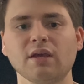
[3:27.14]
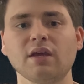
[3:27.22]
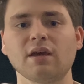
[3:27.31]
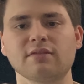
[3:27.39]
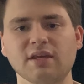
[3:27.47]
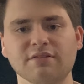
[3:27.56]

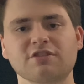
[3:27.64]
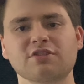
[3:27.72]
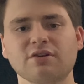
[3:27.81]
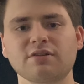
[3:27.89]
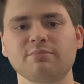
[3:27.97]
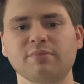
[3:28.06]
They have
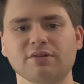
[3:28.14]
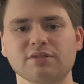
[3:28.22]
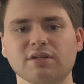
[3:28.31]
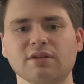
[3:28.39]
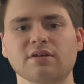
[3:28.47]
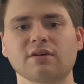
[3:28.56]
started
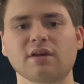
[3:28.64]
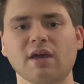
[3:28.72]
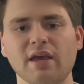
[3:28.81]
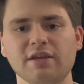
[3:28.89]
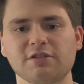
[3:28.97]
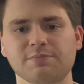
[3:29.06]
building
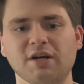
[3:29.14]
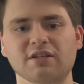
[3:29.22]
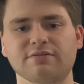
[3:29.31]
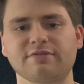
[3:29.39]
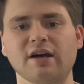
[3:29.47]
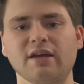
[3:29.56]
Hey
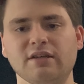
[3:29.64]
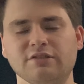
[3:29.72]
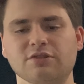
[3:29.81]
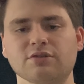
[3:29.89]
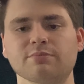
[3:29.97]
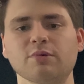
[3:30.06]
Spotify
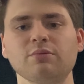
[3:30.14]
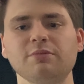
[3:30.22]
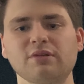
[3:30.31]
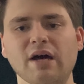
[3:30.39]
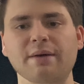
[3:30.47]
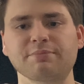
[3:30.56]
into their
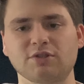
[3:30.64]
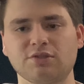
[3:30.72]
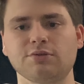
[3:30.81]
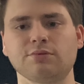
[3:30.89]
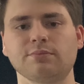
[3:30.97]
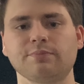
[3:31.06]
mobile app
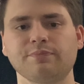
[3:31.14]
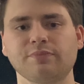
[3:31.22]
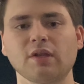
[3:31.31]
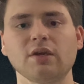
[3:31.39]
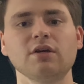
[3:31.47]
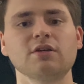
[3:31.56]
too,
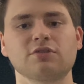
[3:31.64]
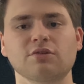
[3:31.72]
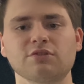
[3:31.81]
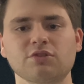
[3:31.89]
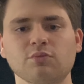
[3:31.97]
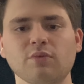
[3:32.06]
so
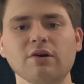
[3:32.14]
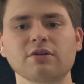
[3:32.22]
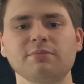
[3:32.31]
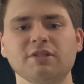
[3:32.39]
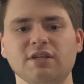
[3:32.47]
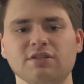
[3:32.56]
it's a welcome
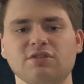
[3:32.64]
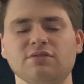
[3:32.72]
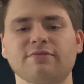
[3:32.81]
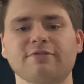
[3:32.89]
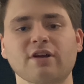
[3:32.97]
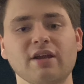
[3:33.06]
addition
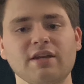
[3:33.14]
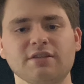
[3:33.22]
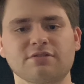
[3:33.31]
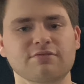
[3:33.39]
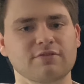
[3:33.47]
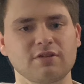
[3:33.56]
for
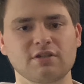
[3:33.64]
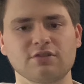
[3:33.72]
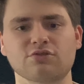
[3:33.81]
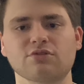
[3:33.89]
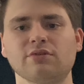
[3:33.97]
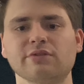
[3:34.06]
hands-free
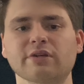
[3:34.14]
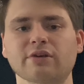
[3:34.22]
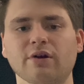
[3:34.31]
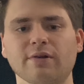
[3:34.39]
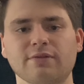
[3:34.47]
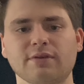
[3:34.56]
control of the
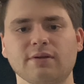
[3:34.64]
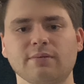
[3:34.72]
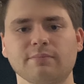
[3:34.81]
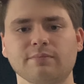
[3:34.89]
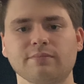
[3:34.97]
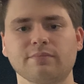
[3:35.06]
car thing.
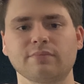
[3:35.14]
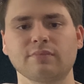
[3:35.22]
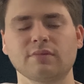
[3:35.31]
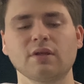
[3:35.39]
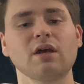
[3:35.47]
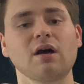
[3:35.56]

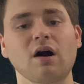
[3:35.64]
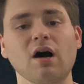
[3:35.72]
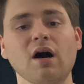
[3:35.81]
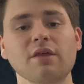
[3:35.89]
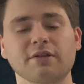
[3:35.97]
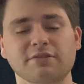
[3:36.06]

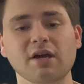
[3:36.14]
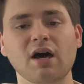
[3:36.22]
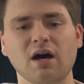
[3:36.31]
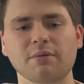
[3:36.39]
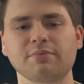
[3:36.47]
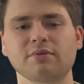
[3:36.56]
On the
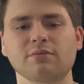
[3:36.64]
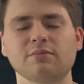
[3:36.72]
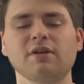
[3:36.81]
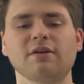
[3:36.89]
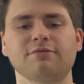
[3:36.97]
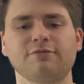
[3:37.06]
top, we
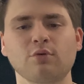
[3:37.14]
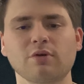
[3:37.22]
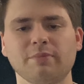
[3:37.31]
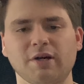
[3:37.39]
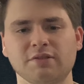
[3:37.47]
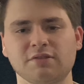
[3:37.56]
have 4
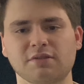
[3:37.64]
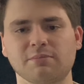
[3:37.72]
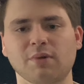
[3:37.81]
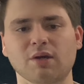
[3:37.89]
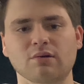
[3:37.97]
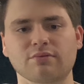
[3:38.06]
buttons and
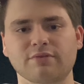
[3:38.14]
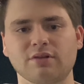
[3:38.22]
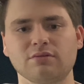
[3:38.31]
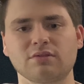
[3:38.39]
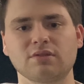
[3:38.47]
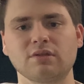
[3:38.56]
microphones.